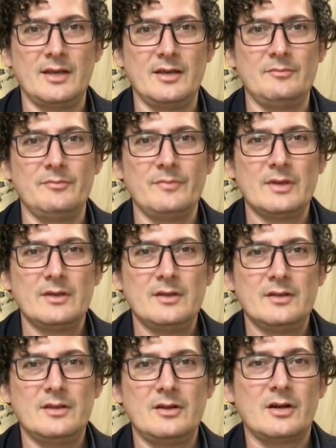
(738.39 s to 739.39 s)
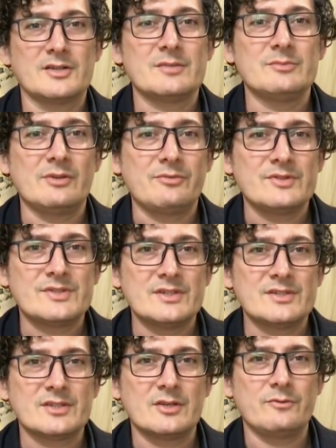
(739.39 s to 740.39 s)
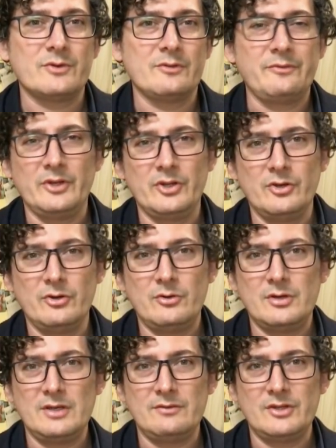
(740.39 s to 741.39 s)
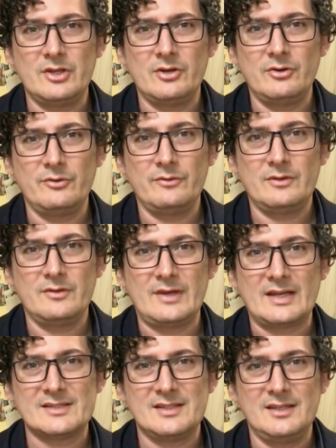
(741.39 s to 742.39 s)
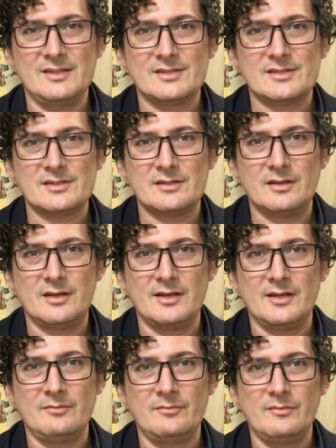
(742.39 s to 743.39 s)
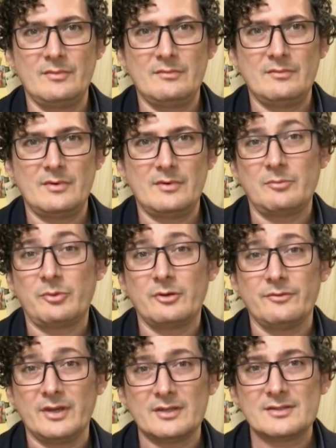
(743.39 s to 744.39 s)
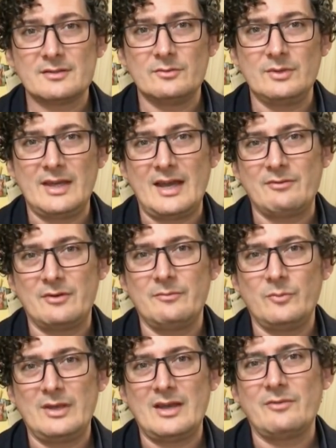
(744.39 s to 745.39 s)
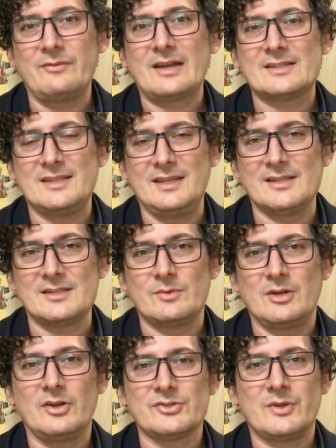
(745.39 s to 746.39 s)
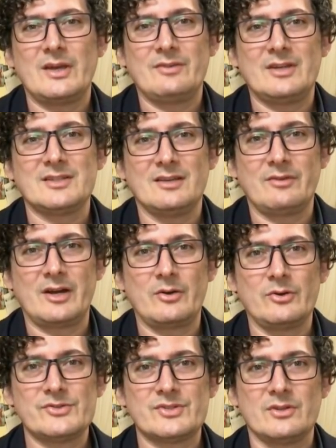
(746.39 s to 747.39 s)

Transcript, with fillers: Um, there are some differences. So for the flu, even though the vaccines um, aren't perfect, we have a we have vaccines and we also have antivirals.